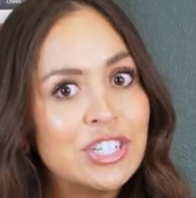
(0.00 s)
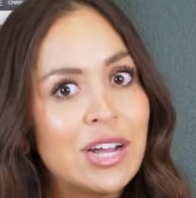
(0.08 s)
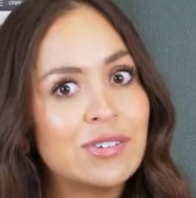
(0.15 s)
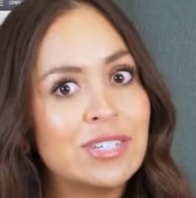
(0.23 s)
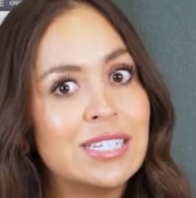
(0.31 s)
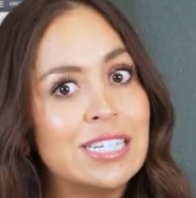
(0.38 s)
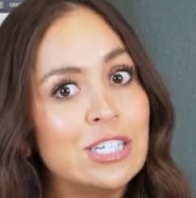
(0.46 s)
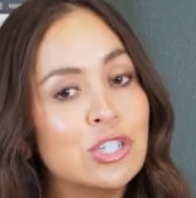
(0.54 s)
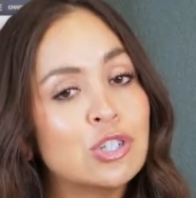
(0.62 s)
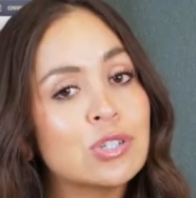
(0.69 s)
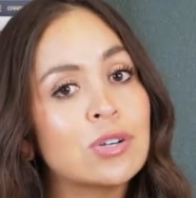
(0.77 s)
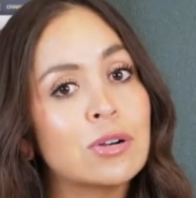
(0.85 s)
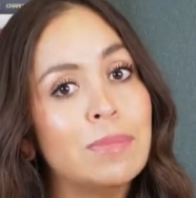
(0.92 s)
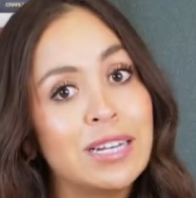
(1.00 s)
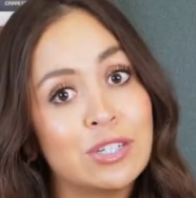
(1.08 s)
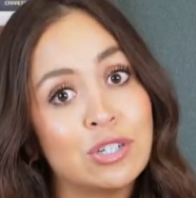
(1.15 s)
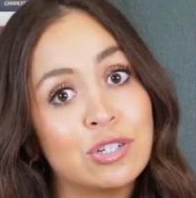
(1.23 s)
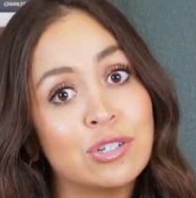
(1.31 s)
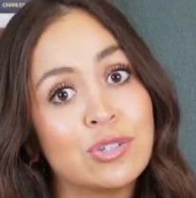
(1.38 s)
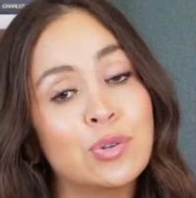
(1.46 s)
out to teachers or
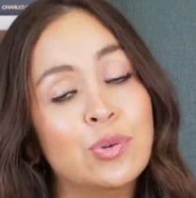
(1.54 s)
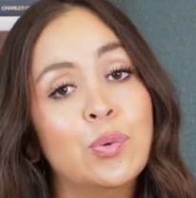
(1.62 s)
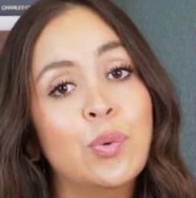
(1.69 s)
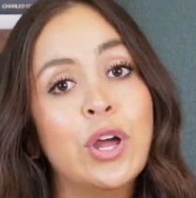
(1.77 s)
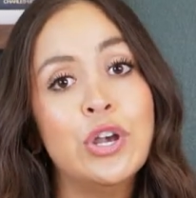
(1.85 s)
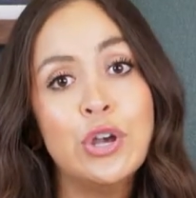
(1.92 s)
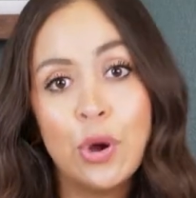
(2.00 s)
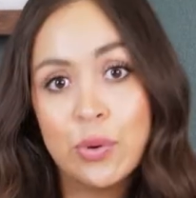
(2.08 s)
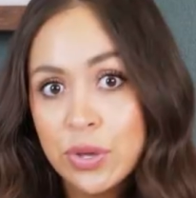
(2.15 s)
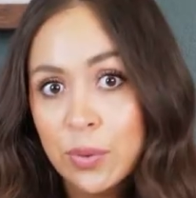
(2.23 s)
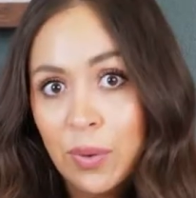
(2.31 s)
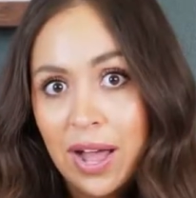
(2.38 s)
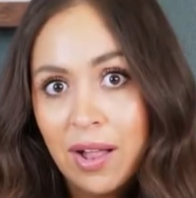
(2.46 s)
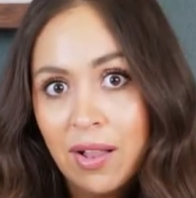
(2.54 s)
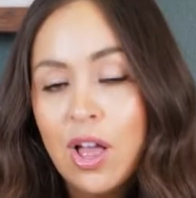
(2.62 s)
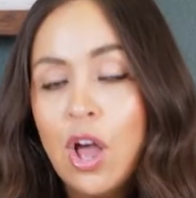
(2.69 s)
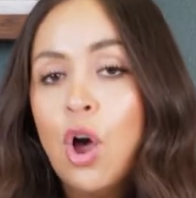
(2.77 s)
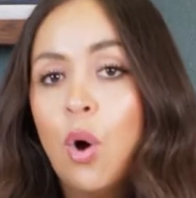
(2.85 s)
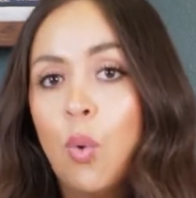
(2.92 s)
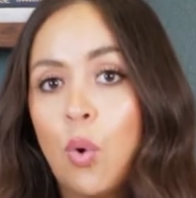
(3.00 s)
mentors who know you well
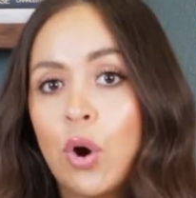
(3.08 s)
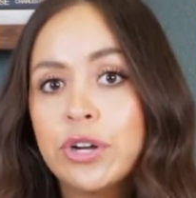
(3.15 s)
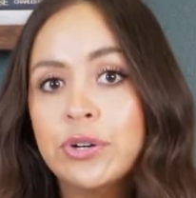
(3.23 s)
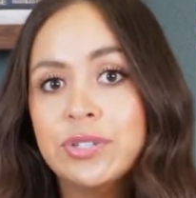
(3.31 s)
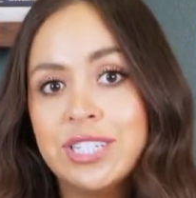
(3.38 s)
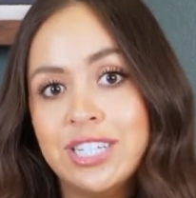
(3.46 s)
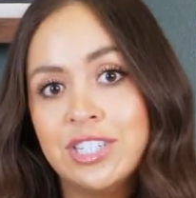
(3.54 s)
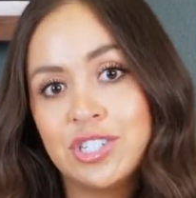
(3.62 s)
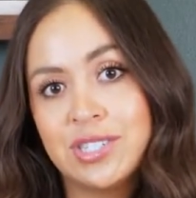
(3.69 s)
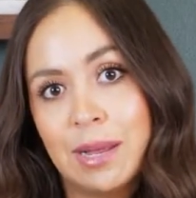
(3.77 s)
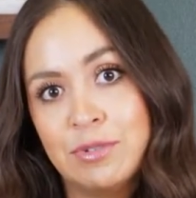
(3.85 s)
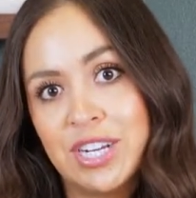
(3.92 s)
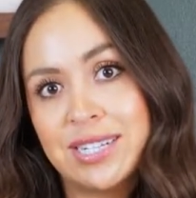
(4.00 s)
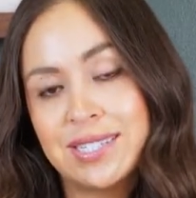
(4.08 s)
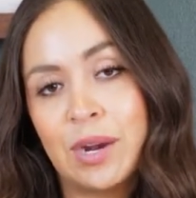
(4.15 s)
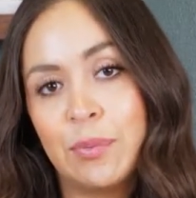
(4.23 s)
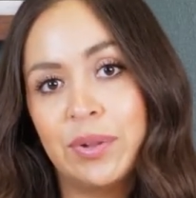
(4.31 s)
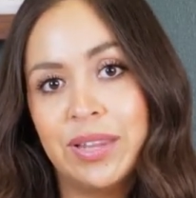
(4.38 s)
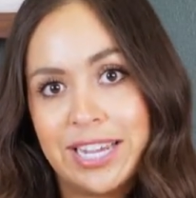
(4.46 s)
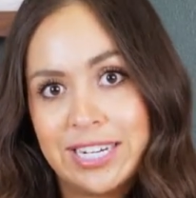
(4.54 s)
or who teach subjects that
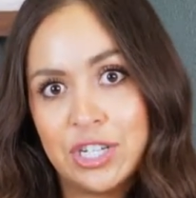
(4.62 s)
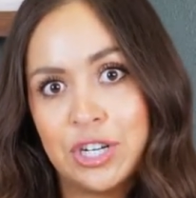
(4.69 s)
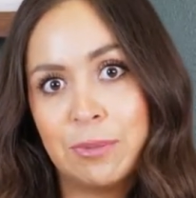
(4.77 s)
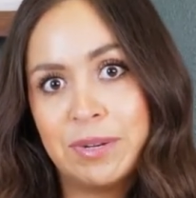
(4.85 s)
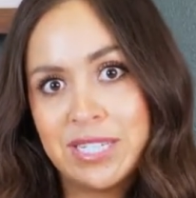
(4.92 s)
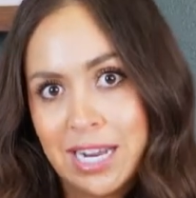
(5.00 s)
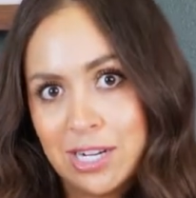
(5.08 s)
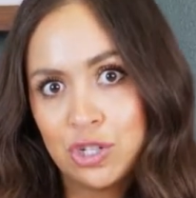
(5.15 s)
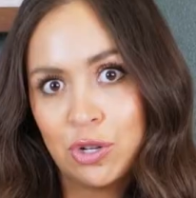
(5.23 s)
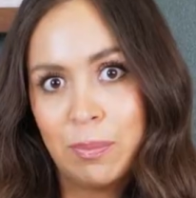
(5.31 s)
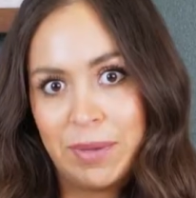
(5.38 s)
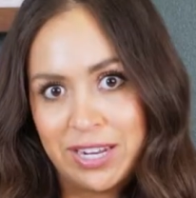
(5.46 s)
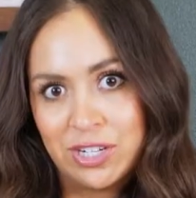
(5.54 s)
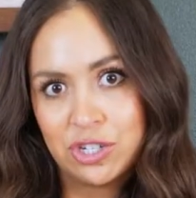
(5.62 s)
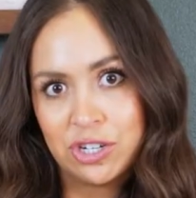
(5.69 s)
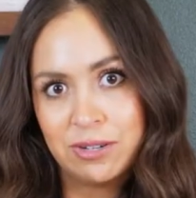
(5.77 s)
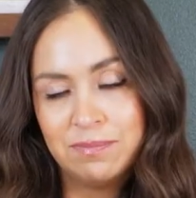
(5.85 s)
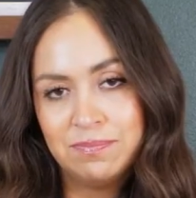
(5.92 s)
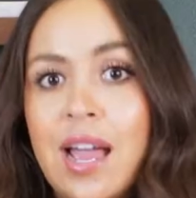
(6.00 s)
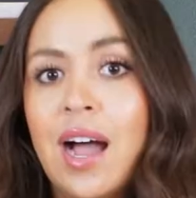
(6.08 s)
relate to your potential major.